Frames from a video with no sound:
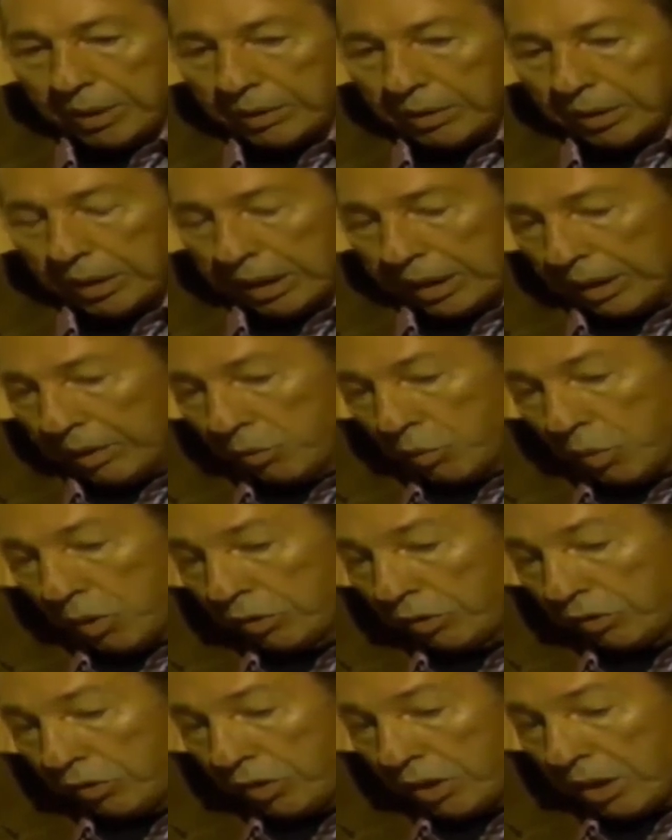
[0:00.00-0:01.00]
But
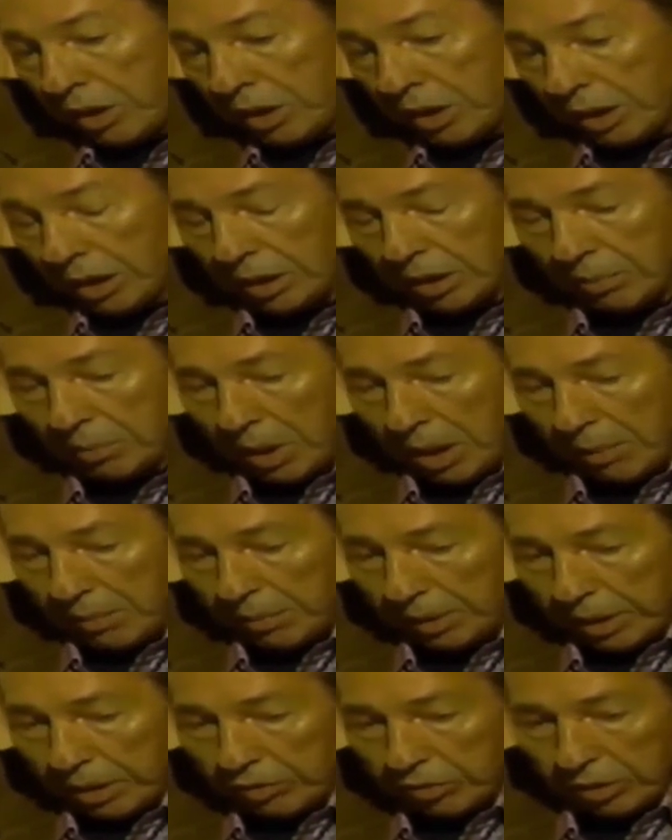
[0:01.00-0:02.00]
once the
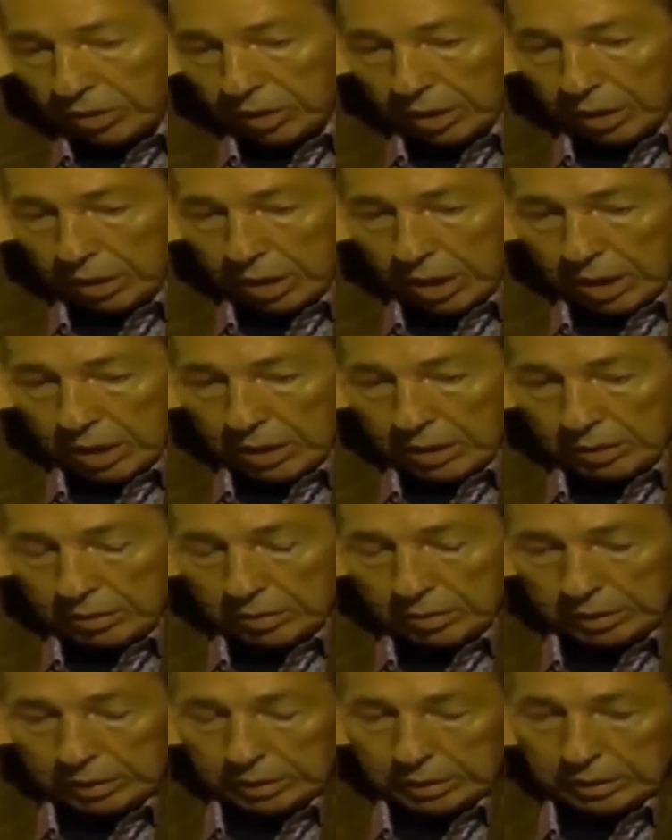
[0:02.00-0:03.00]
population declined
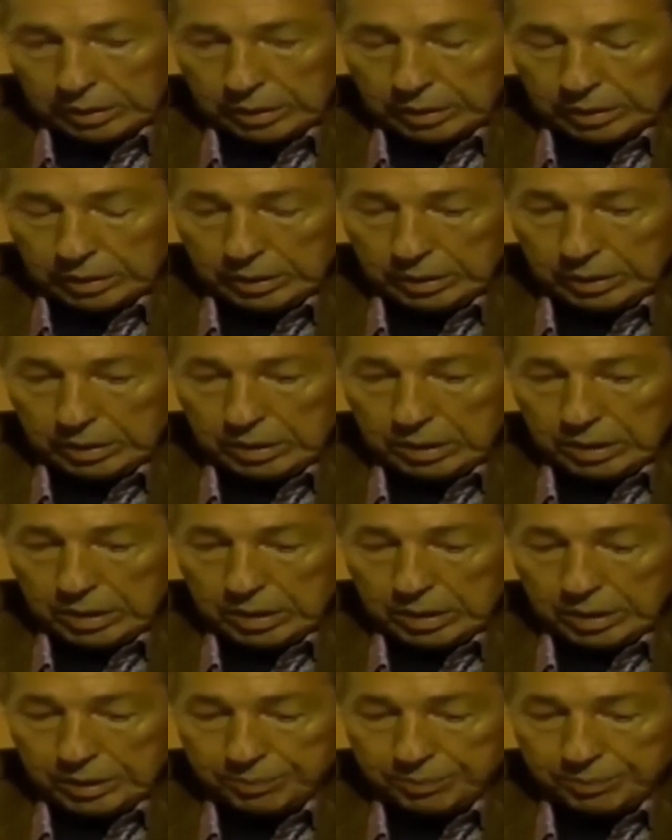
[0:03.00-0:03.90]
on